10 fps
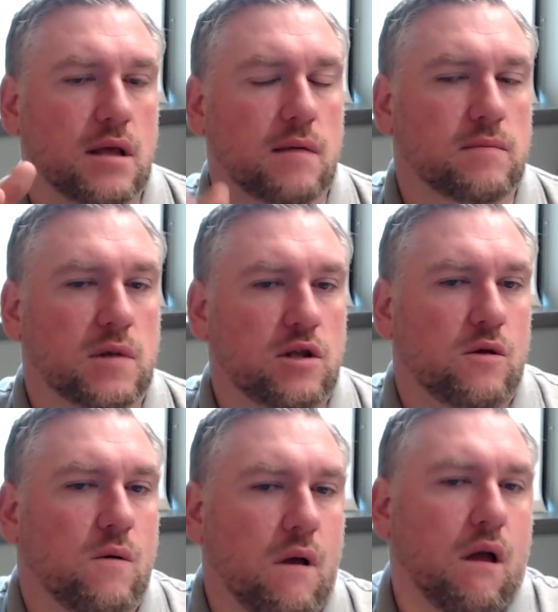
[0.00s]
where
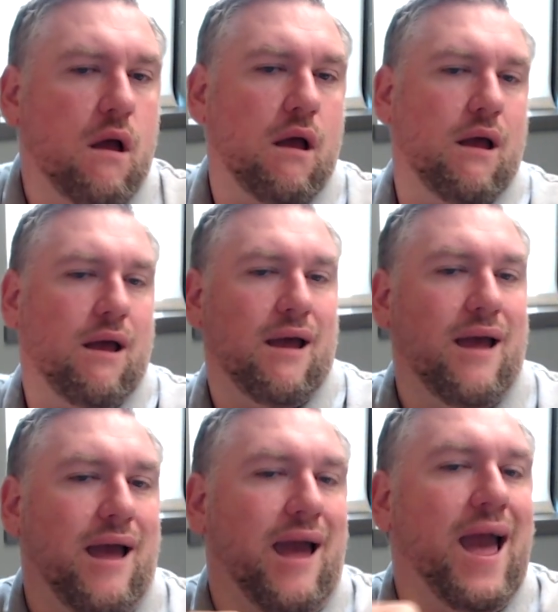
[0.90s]
instead of
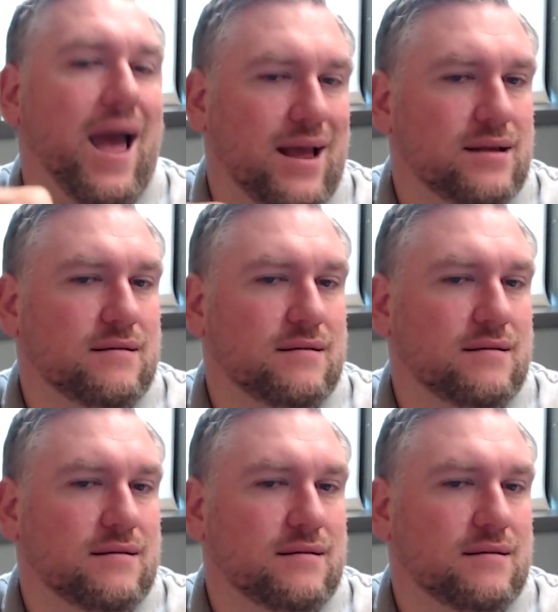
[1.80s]
pre-teaching,